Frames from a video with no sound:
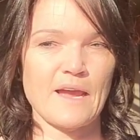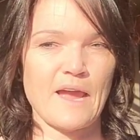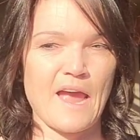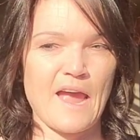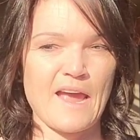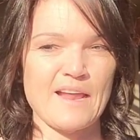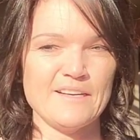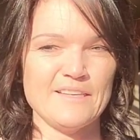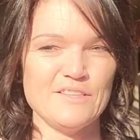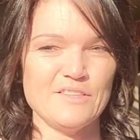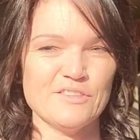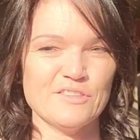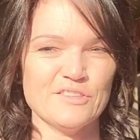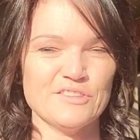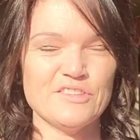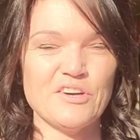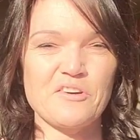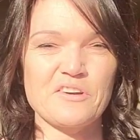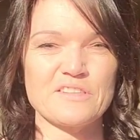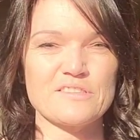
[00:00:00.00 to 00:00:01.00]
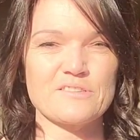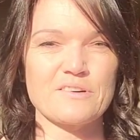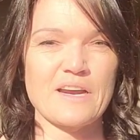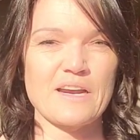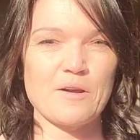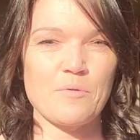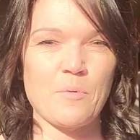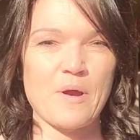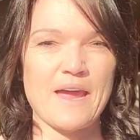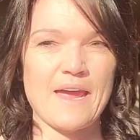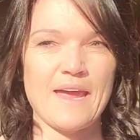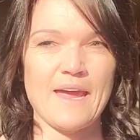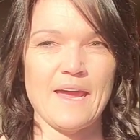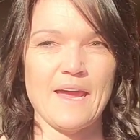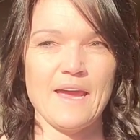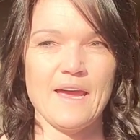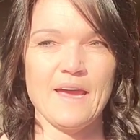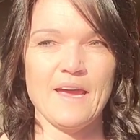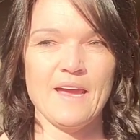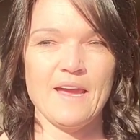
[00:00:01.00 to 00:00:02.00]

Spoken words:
And you'll notice right away